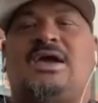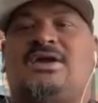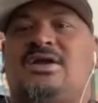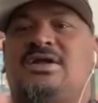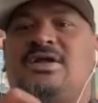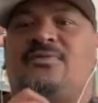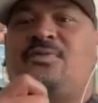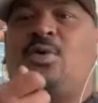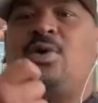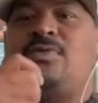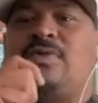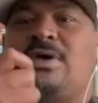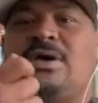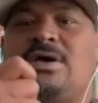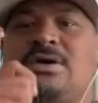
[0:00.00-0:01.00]
couldn't afford
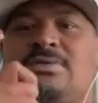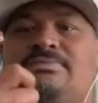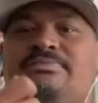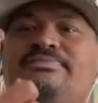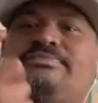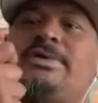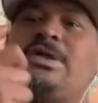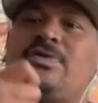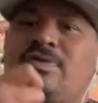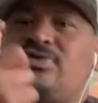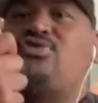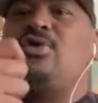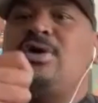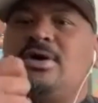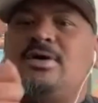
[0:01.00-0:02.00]
the
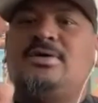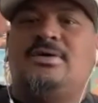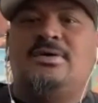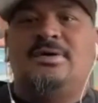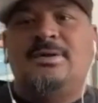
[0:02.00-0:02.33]
drill.